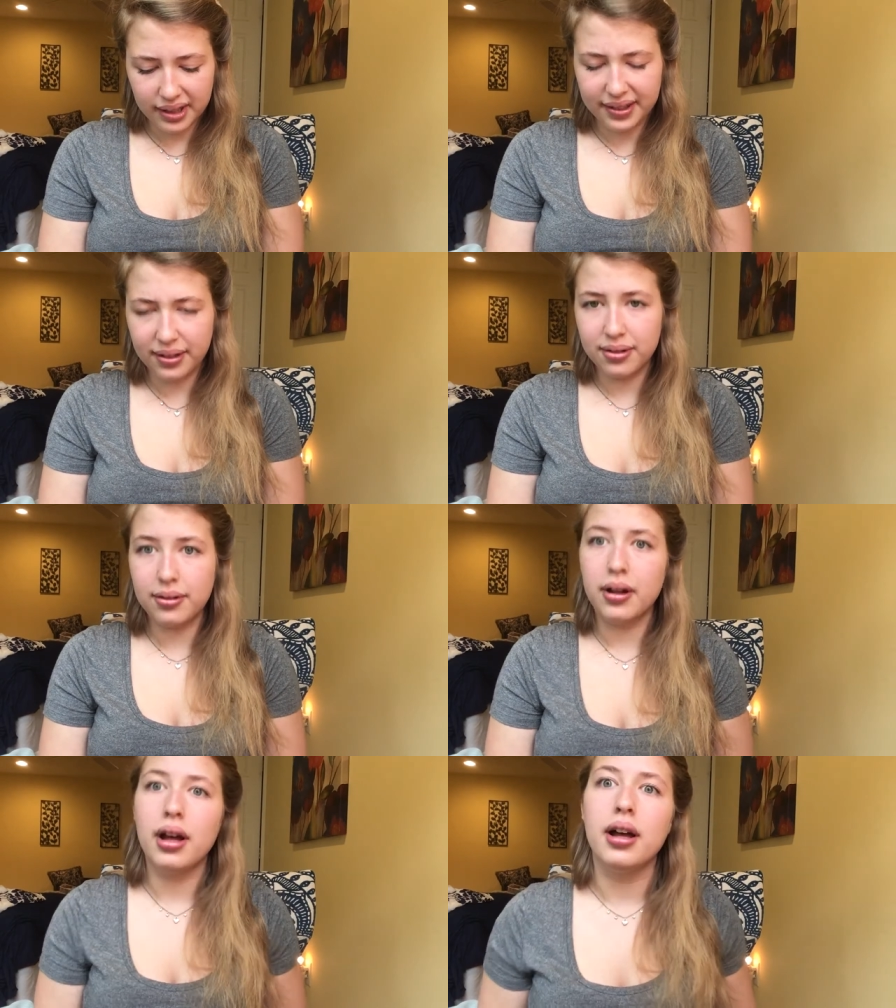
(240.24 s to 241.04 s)

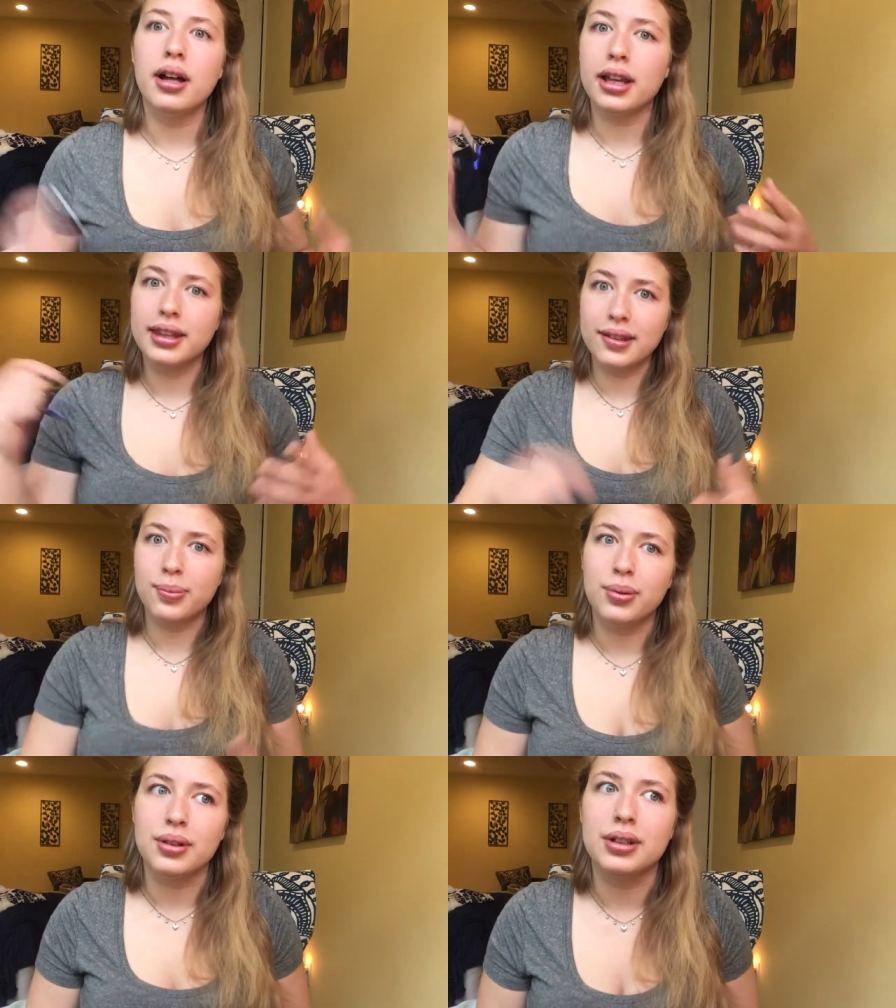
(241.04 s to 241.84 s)
So, at this
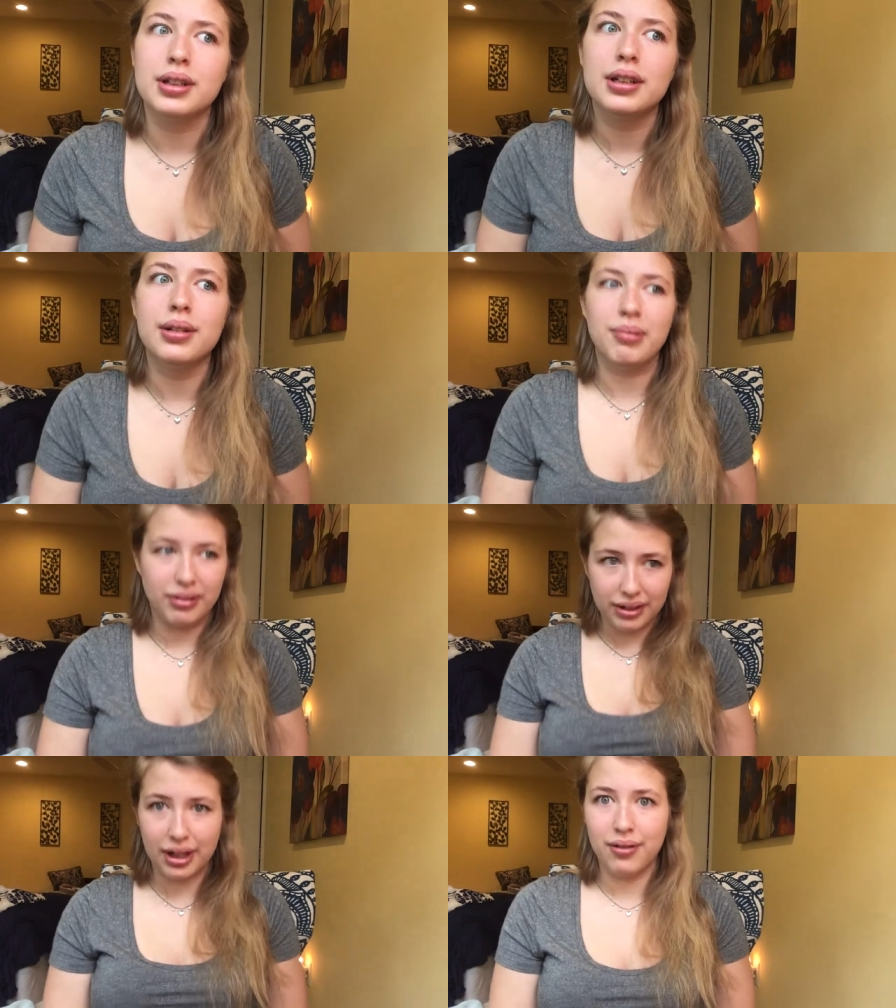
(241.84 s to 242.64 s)
point in my
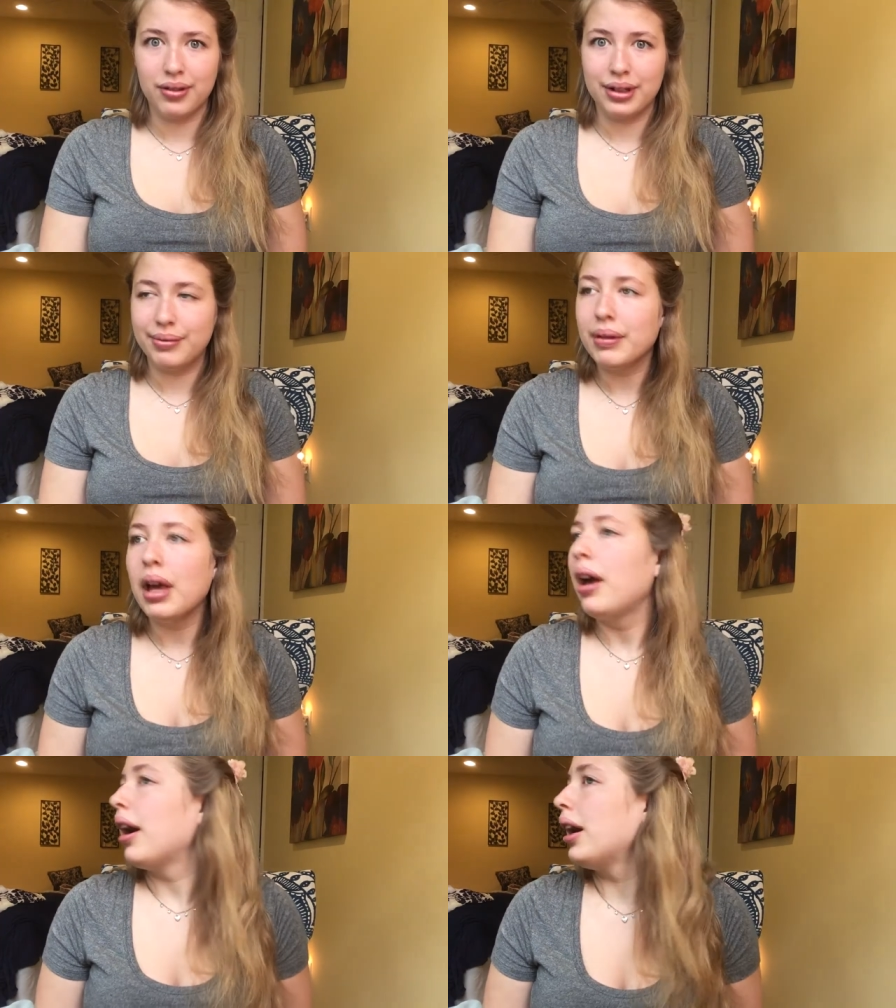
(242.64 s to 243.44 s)
recovery,
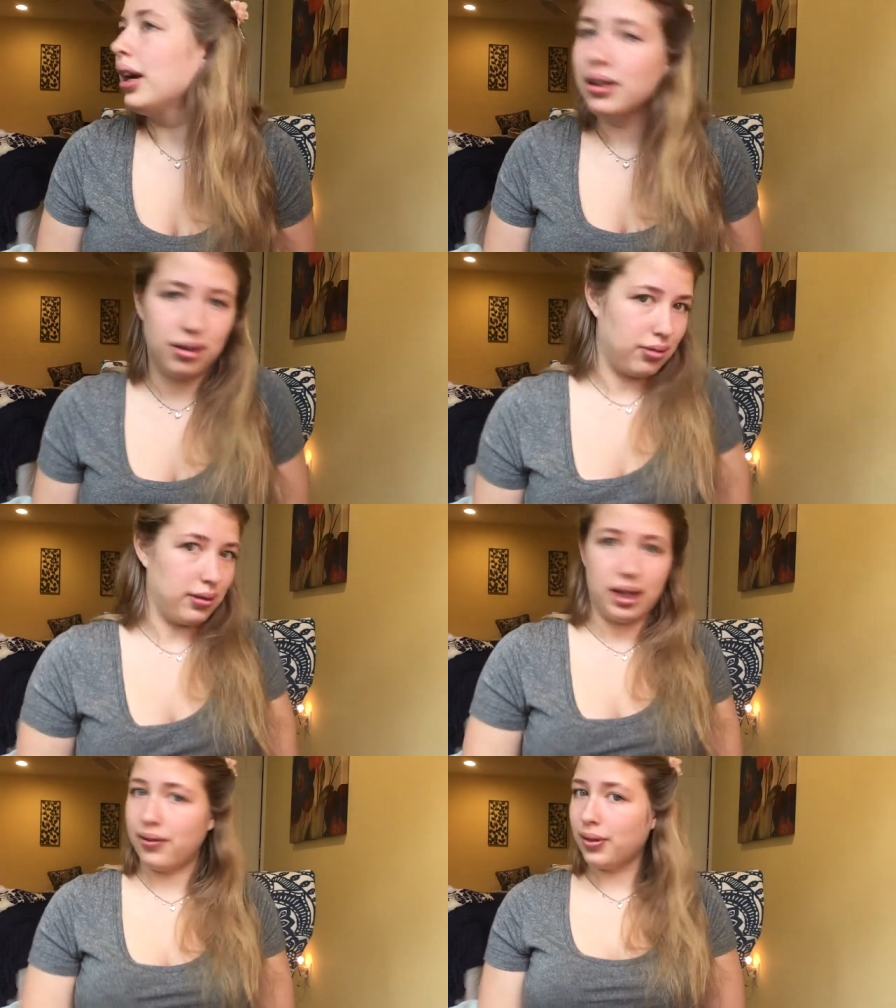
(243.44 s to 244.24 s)
I
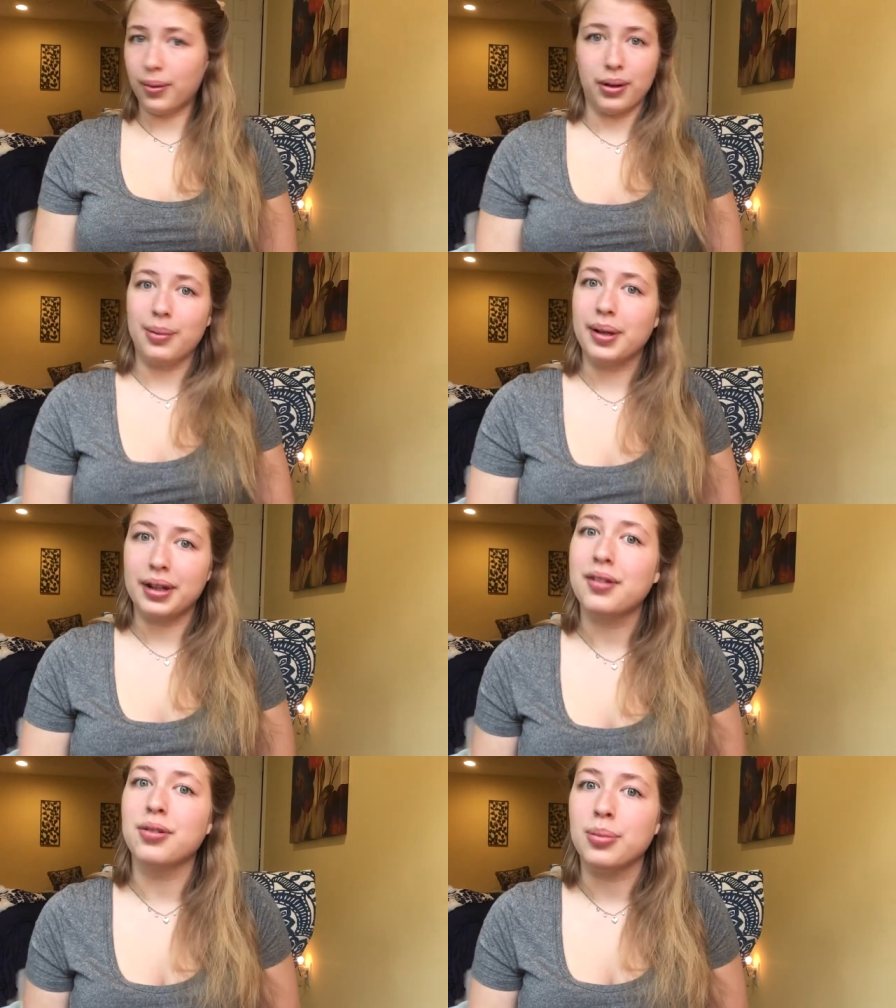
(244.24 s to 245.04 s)
don't have to worry about
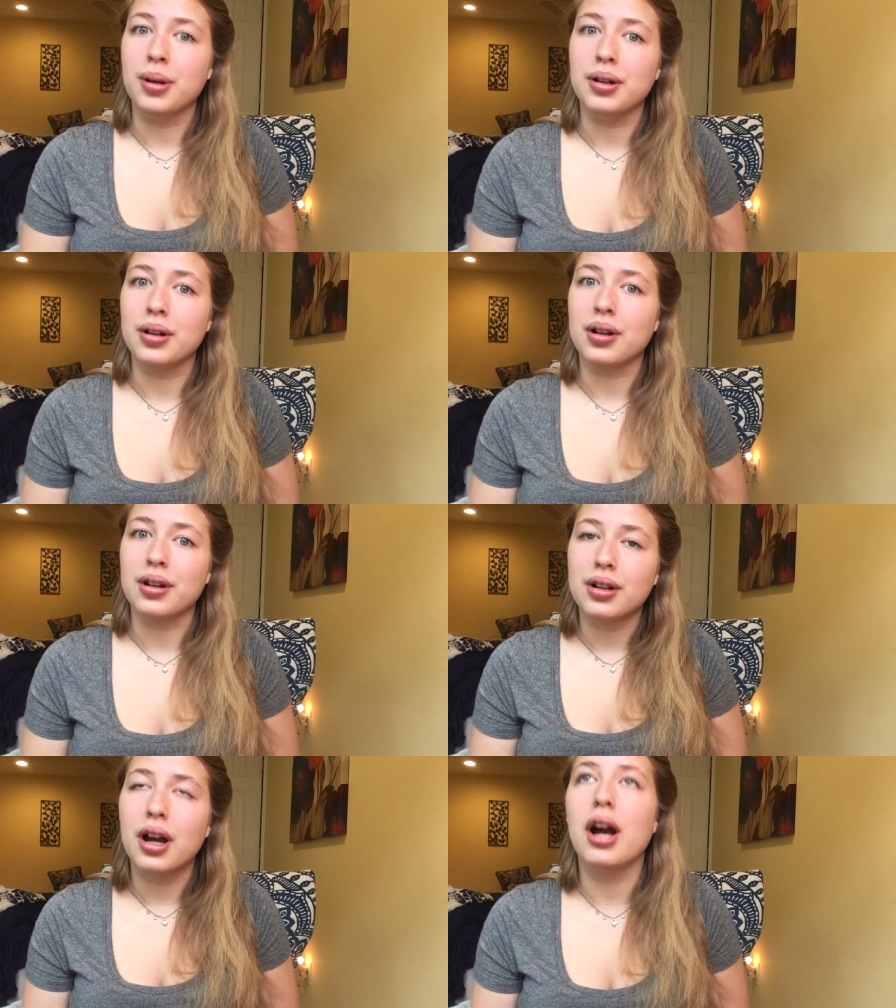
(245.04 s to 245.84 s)
extreme
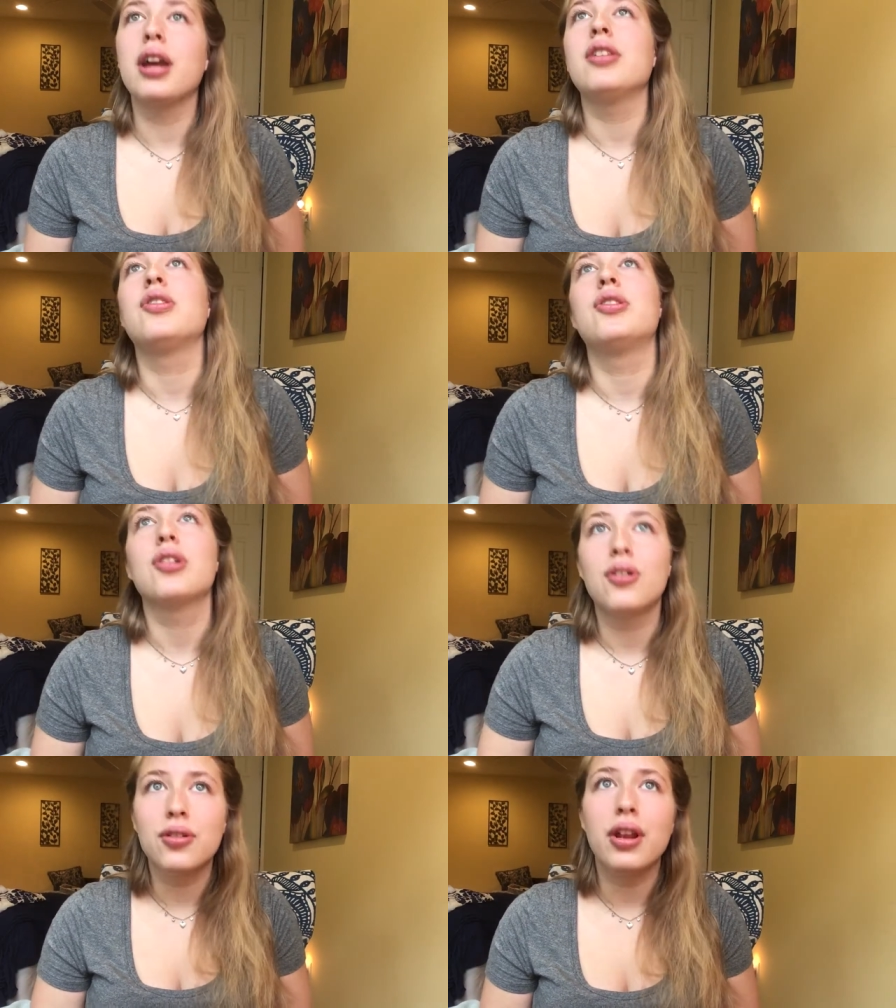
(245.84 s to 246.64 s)
hunger. I
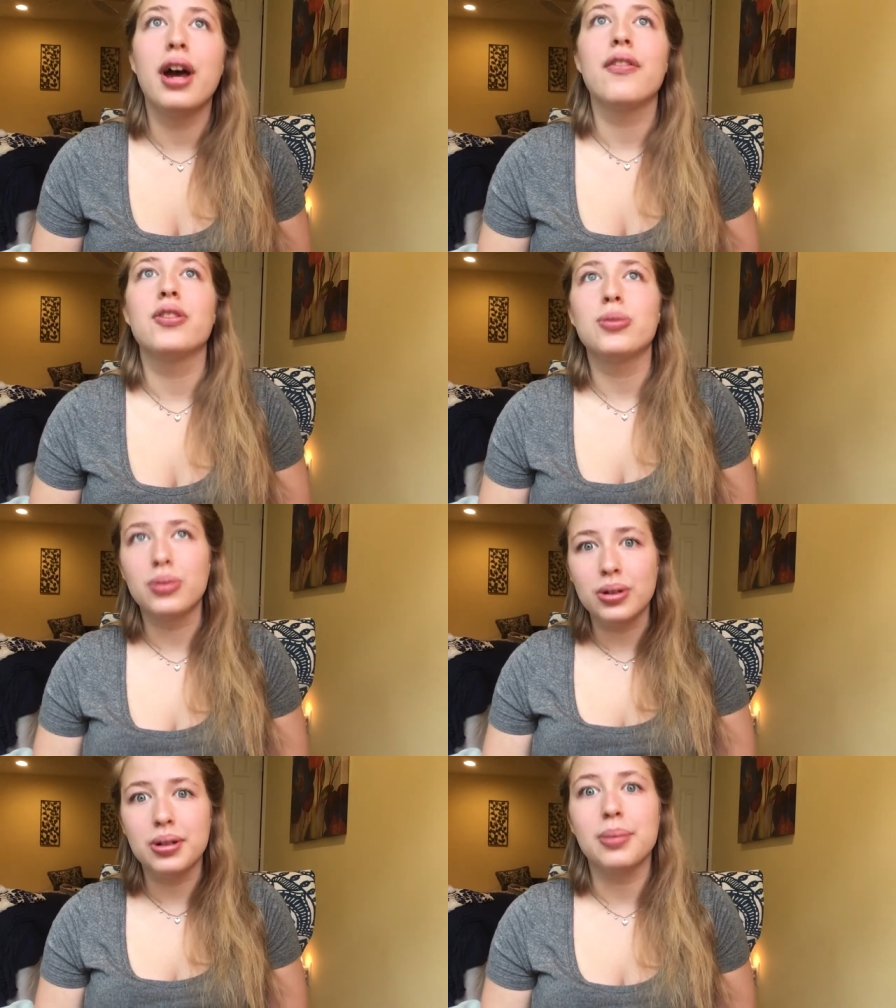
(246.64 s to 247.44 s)
don't have to
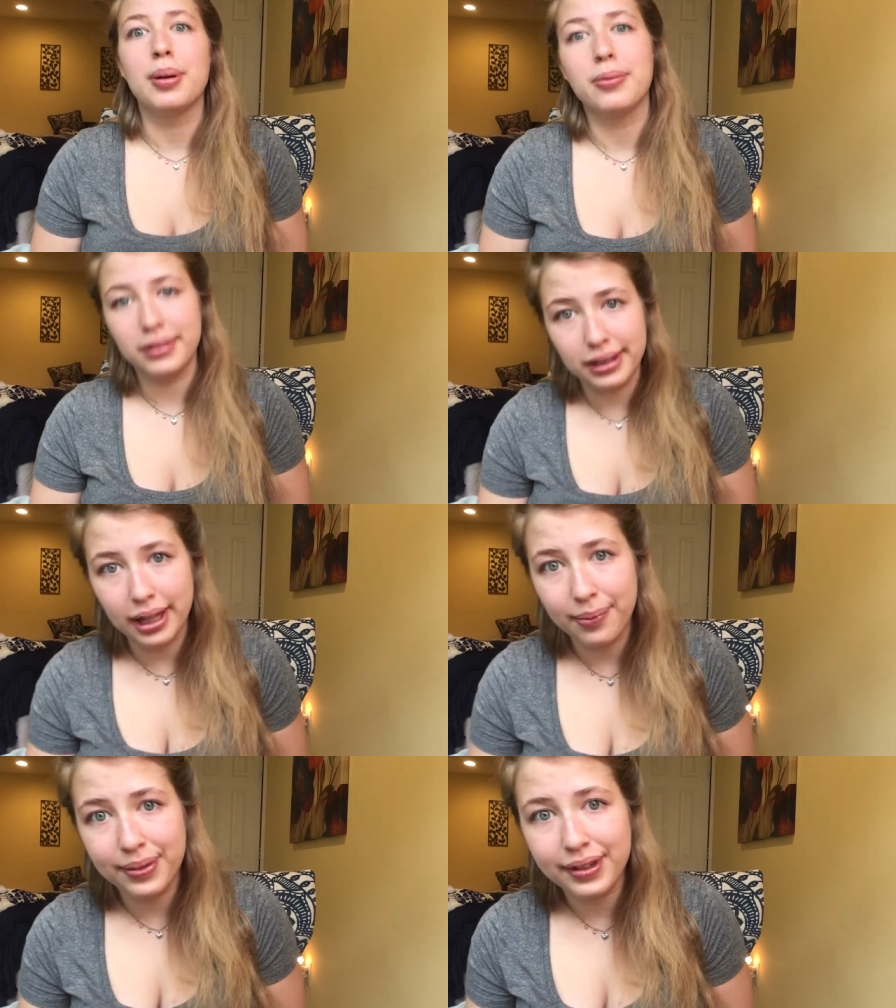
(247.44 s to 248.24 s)
worry about
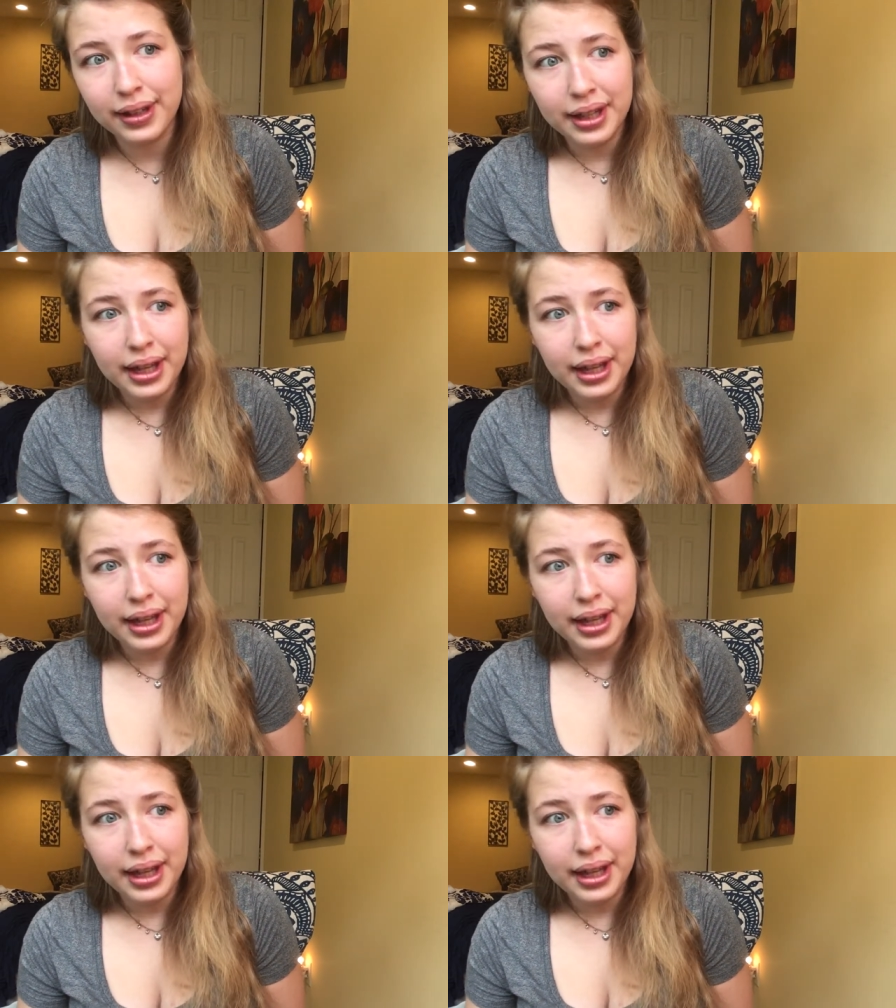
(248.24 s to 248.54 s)
relapse.